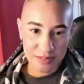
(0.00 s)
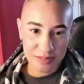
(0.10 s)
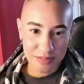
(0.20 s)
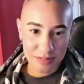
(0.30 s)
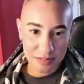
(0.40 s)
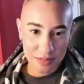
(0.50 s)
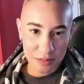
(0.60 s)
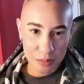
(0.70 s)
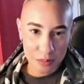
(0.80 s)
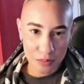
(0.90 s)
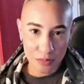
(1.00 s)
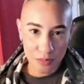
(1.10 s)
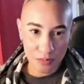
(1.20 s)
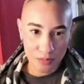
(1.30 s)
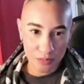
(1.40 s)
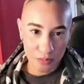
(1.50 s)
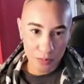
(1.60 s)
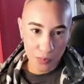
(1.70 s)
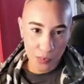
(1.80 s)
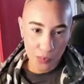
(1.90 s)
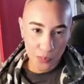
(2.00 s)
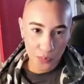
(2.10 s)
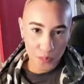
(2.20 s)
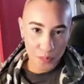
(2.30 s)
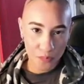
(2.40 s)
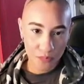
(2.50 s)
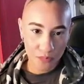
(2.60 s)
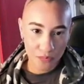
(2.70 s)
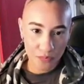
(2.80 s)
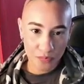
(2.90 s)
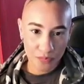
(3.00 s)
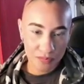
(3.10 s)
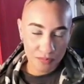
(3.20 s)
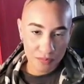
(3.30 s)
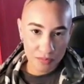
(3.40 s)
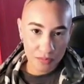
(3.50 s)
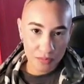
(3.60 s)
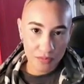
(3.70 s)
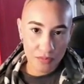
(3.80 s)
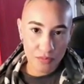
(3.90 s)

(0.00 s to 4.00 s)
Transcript: The person shown says nothing.